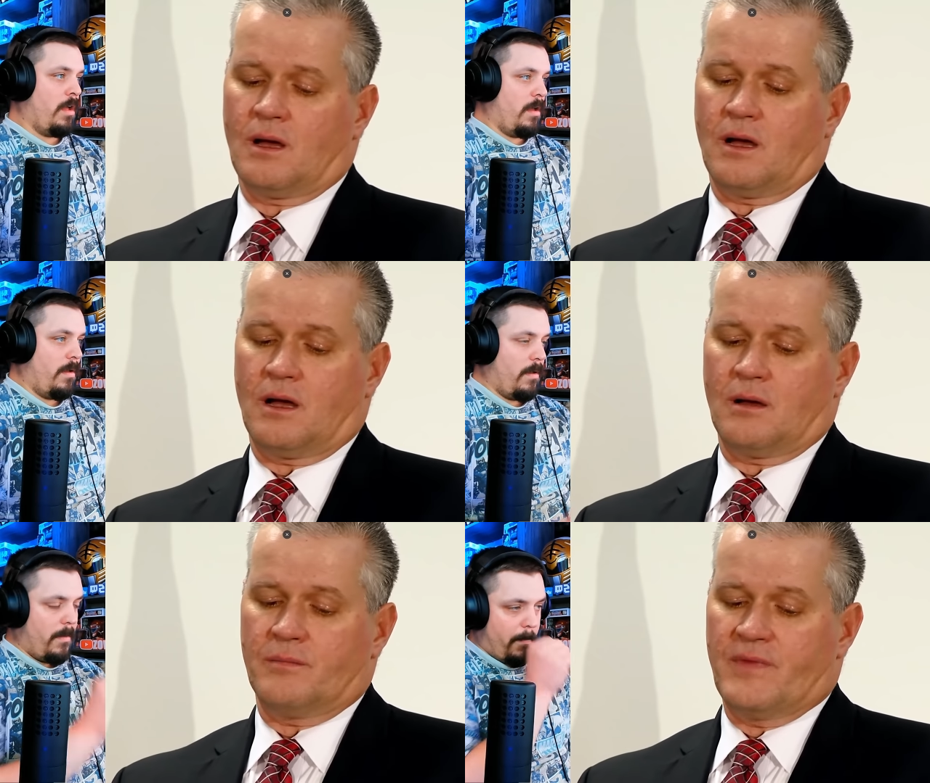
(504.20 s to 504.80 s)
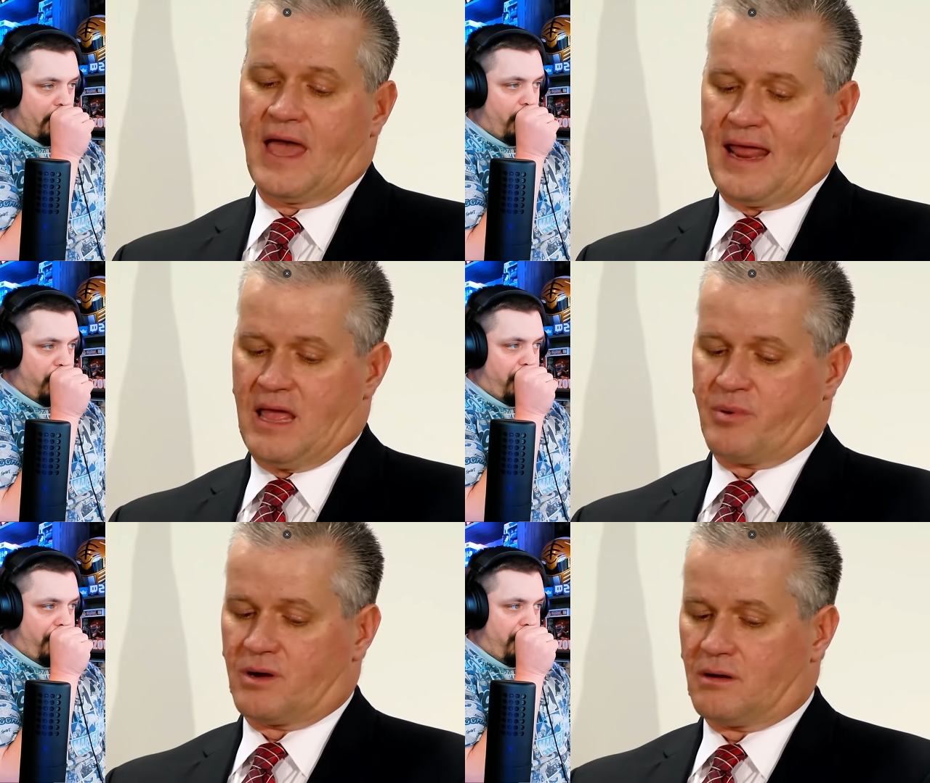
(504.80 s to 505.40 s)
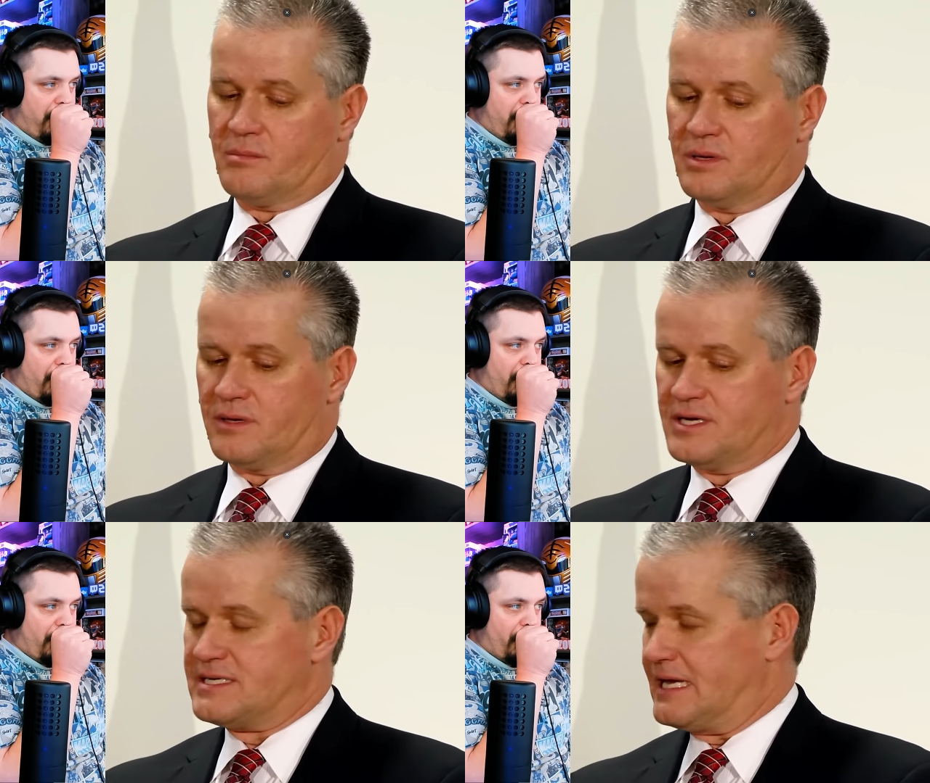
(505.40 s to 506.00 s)
Speaker 1: Um, that hampered our
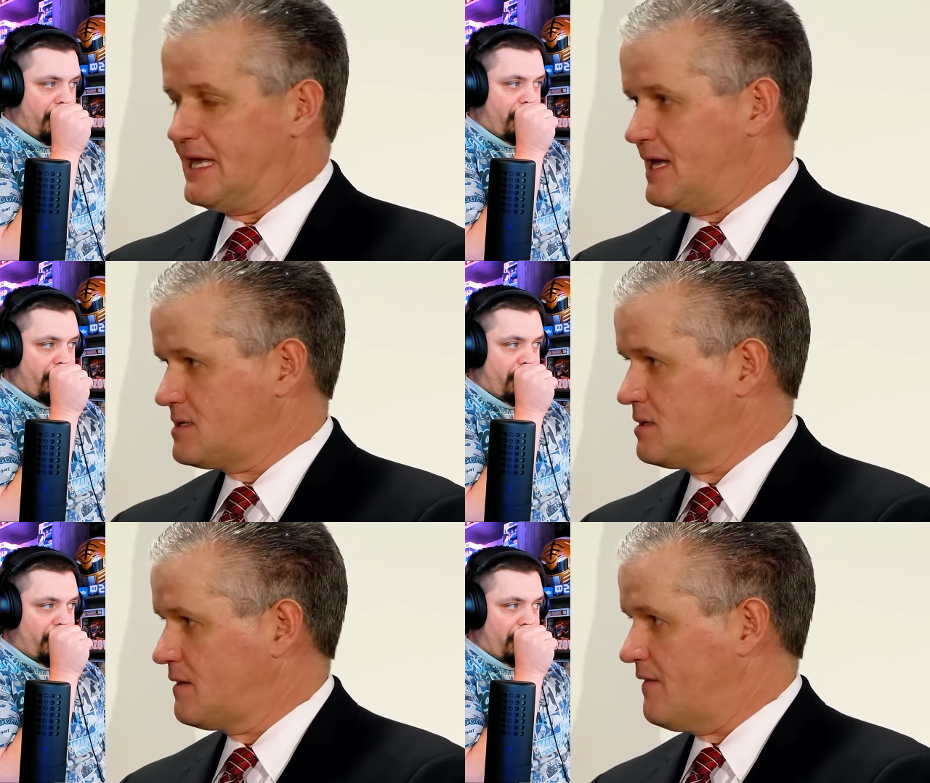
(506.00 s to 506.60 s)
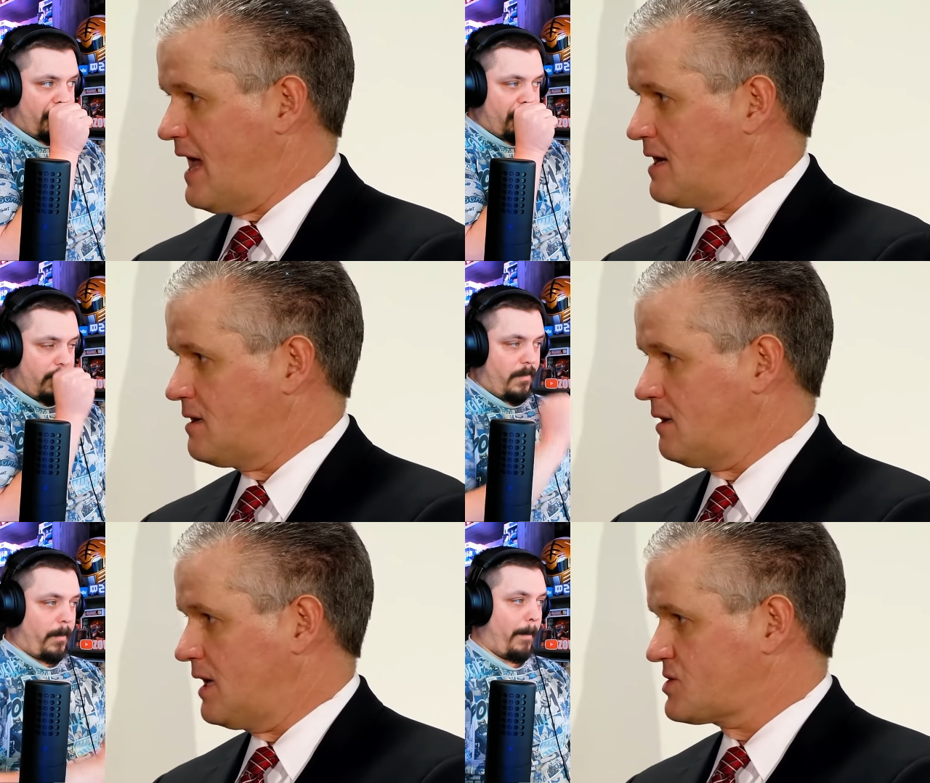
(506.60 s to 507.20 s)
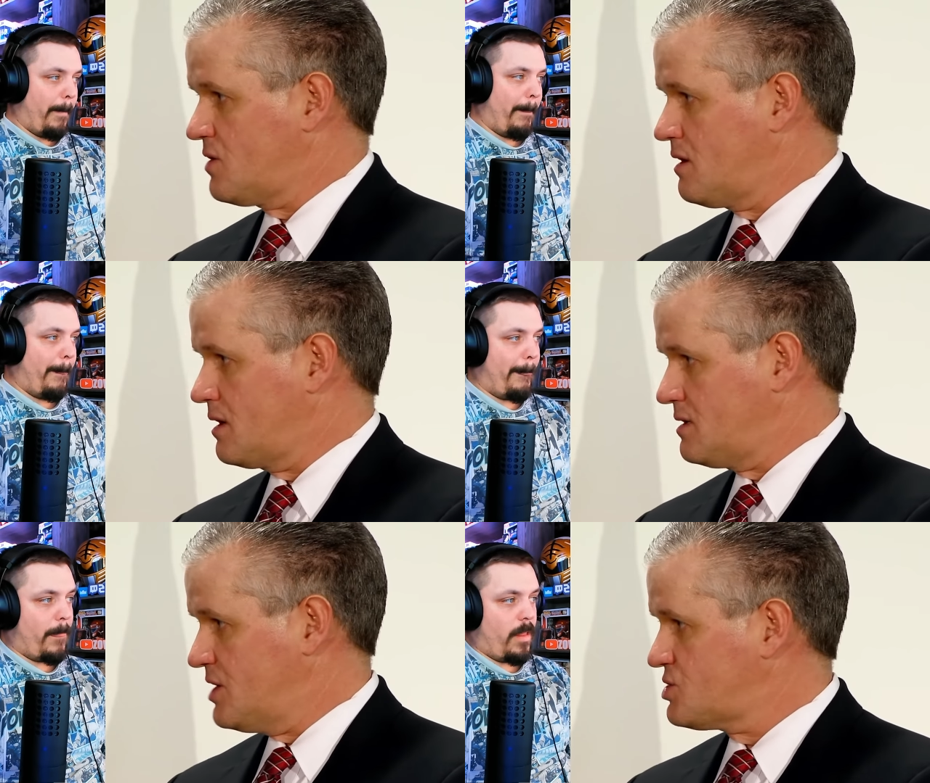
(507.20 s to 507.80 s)
ability to get that
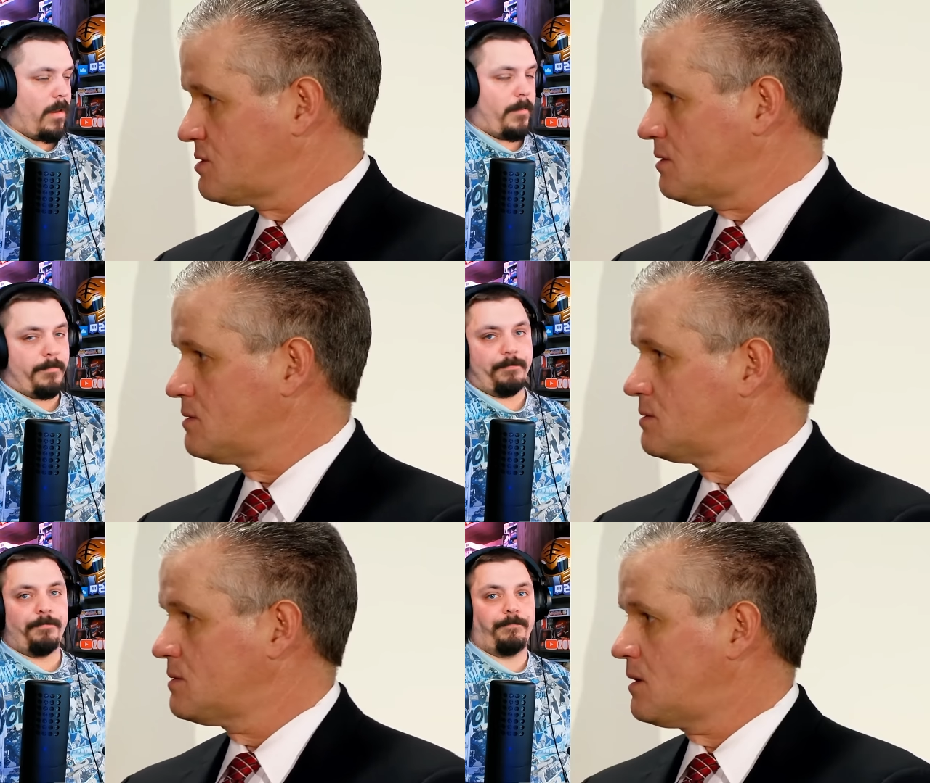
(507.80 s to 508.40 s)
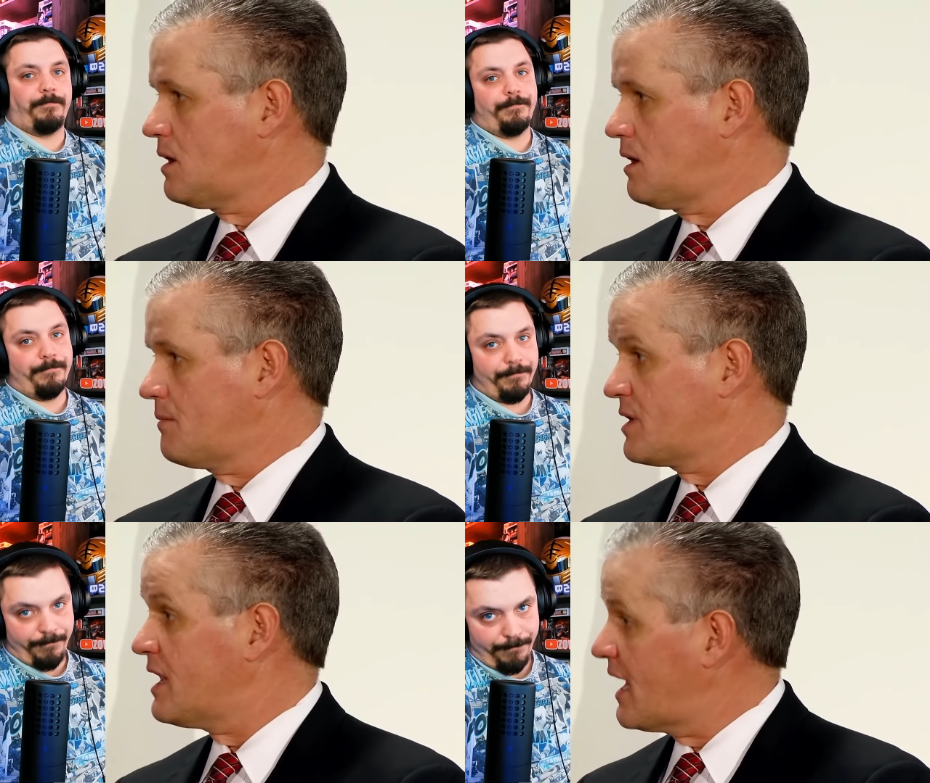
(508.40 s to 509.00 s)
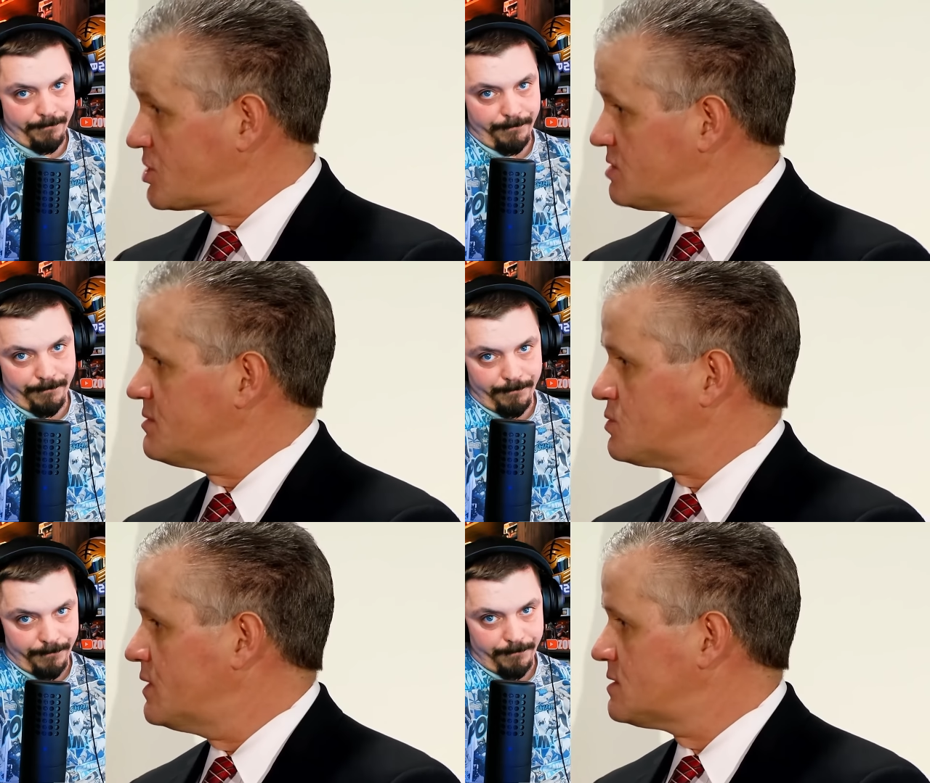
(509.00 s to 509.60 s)
electronic digital um,
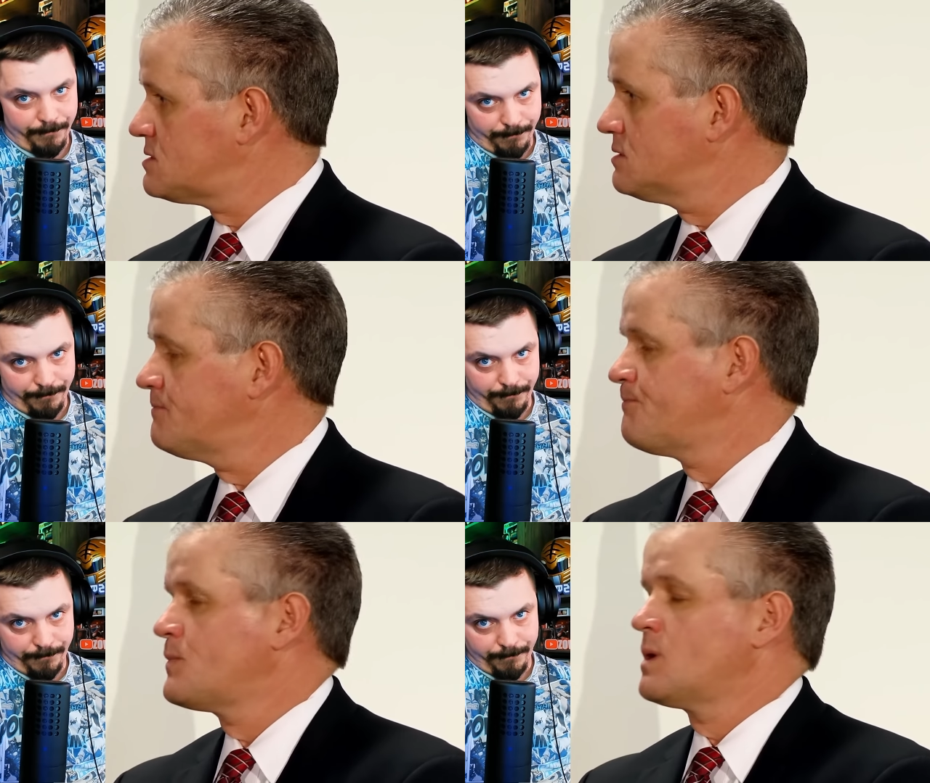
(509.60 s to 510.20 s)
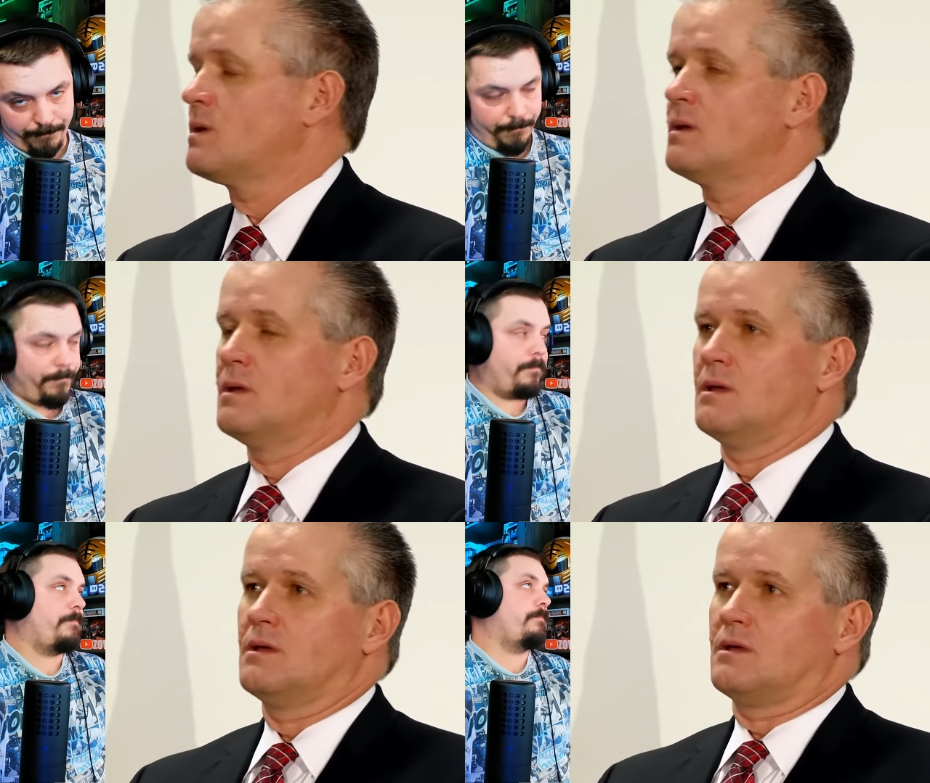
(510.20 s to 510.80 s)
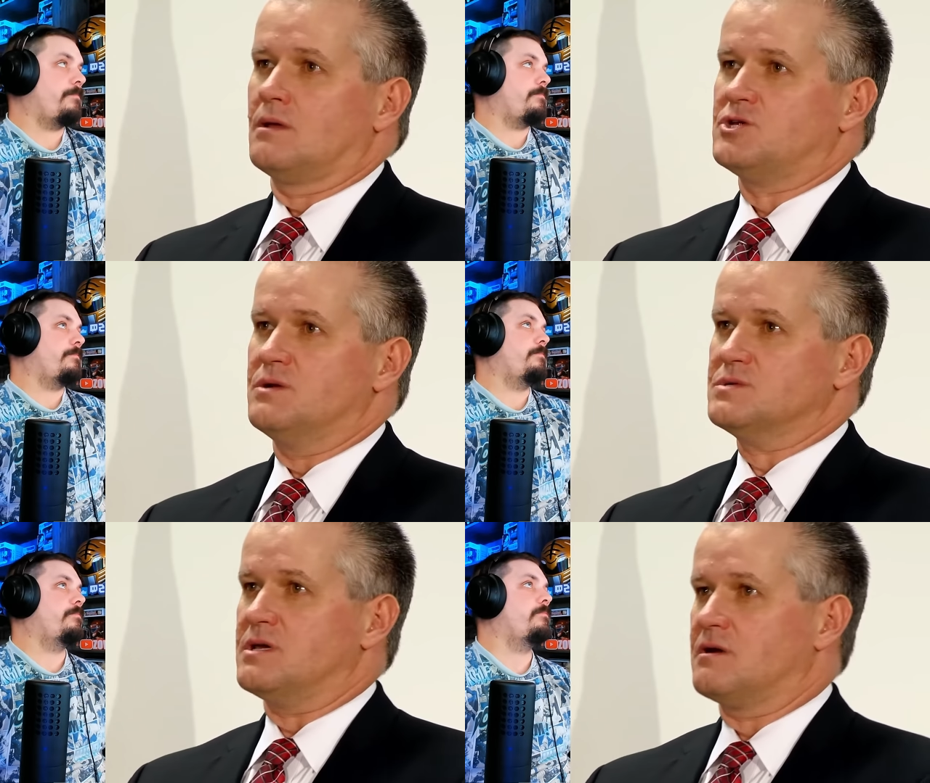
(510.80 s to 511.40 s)
connection between the two. She was